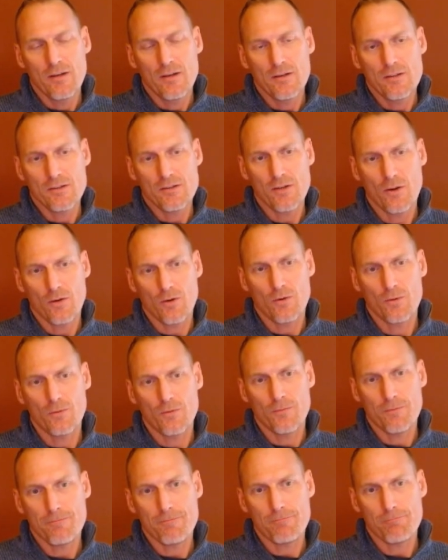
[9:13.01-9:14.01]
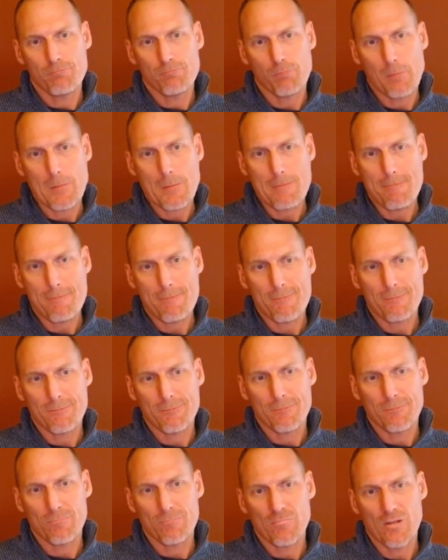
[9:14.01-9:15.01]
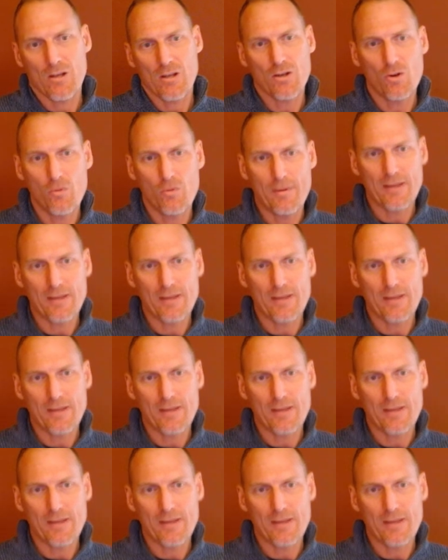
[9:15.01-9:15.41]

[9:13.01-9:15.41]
So going